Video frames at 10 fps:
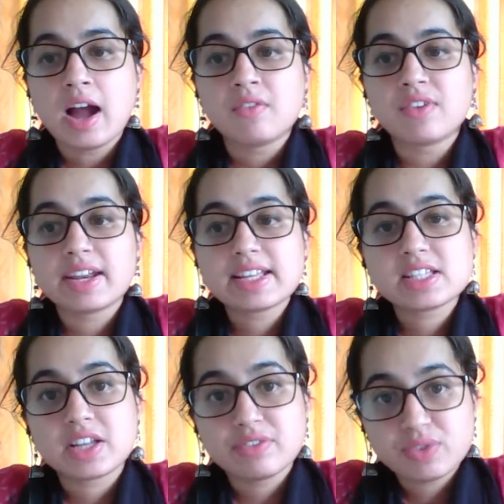Whereas
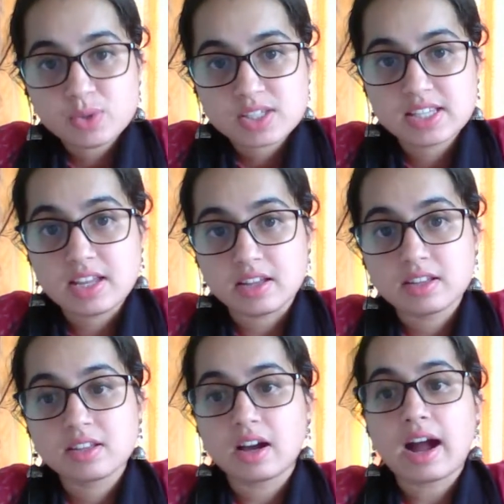if you see,
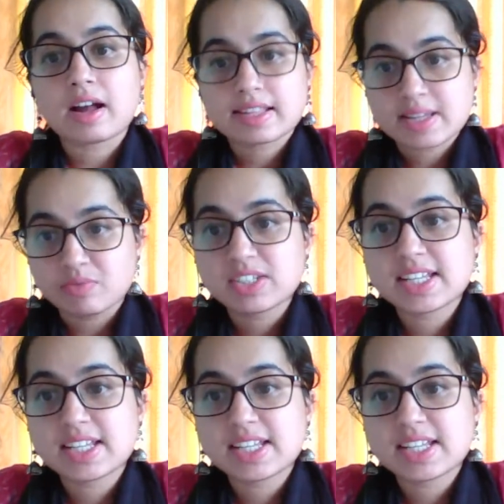someone